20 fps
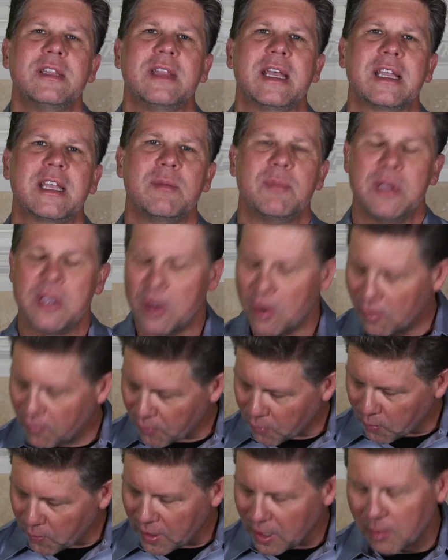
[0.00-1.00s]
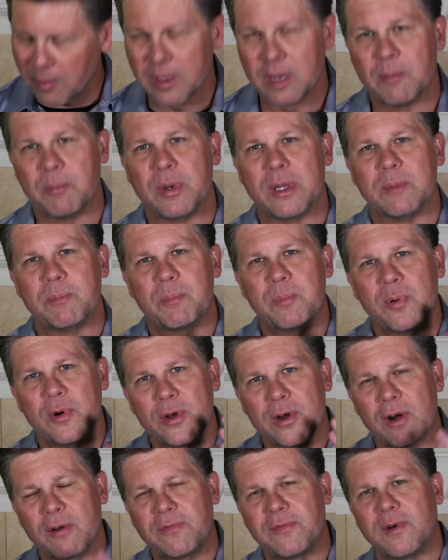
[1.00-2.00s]
they can be overwhelming. But
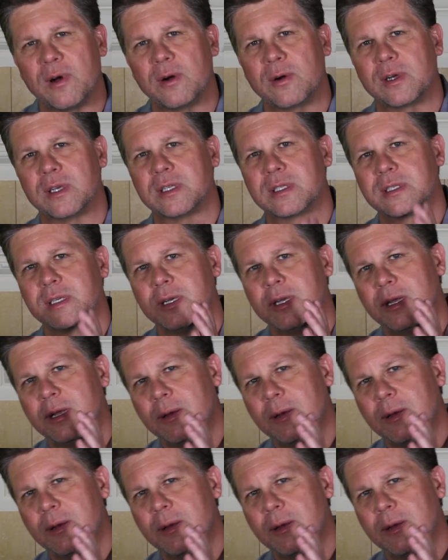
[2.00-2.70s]
put our focus